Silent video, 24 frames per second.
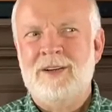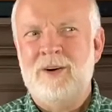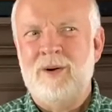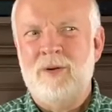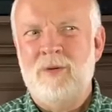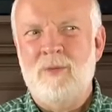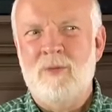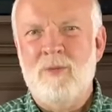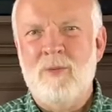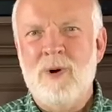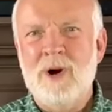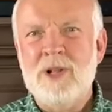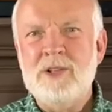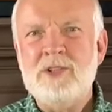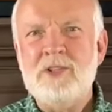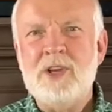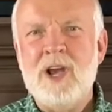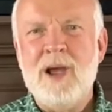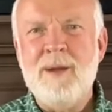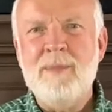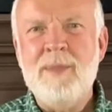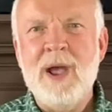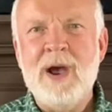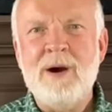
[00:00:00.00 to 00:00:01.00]
One
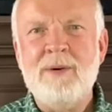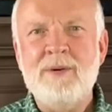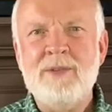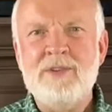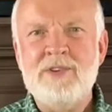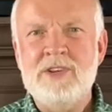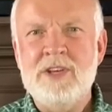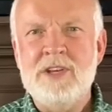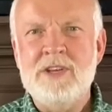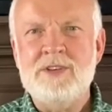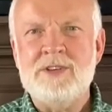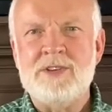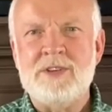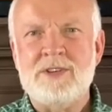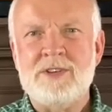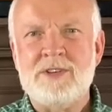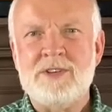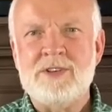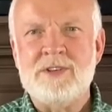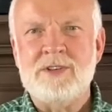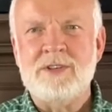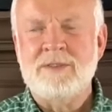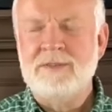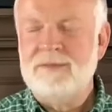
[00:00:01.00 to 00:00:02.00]
time out with
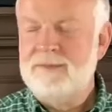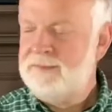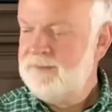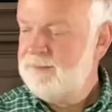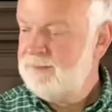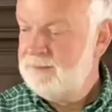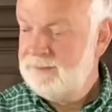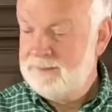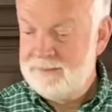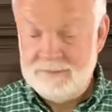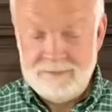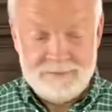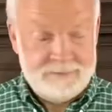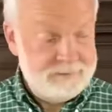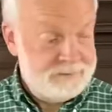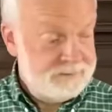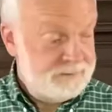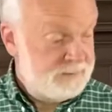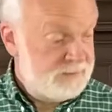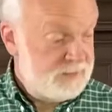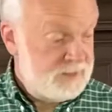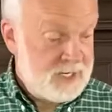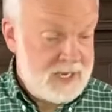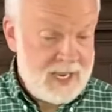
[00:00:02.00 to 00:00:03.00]
Jesus,
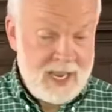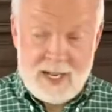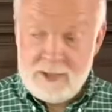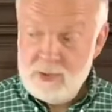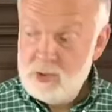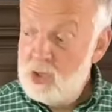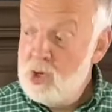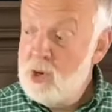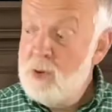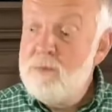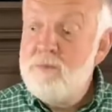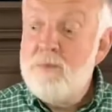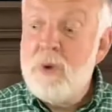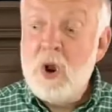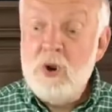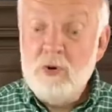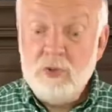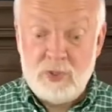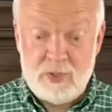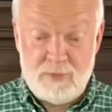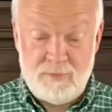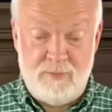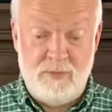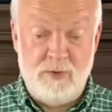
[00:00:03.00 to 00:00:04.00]
and two
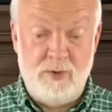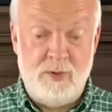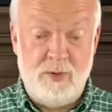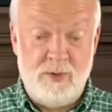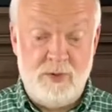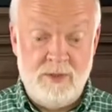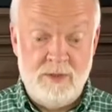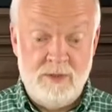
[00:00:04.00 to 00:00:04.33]
boats full.